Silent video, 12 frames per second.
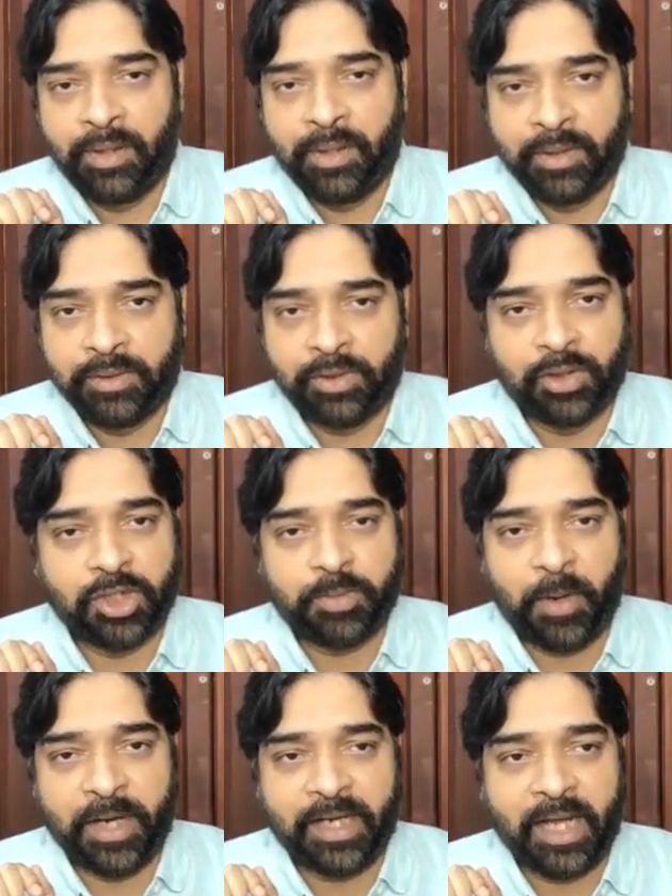So this
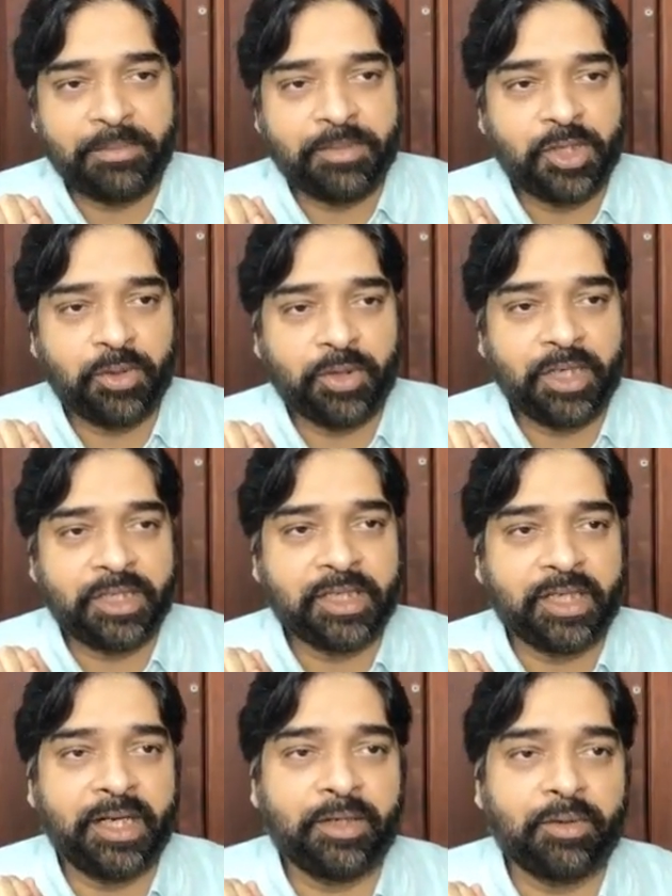point I am sure it's
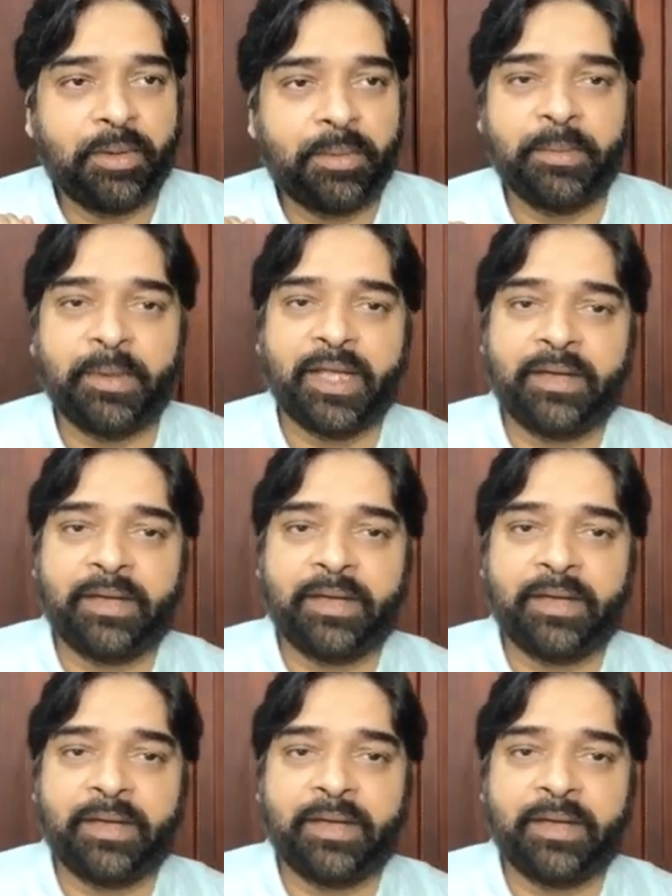clear to everybody.